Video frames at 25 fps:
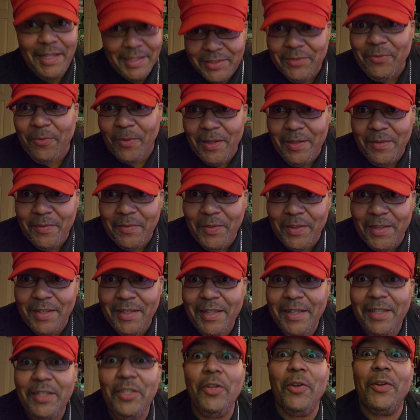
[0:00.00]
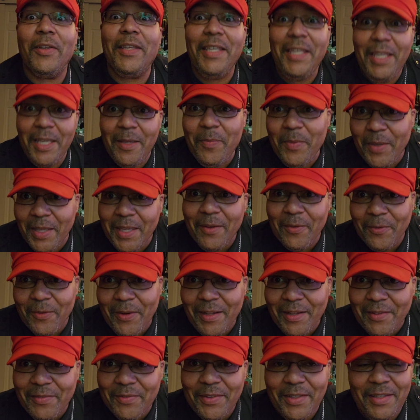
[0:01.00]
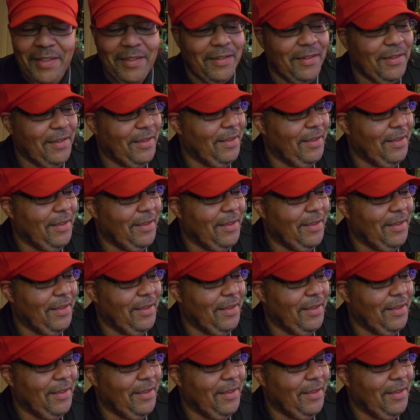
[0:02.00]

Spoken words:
It's relevant. You're keeping it relevant.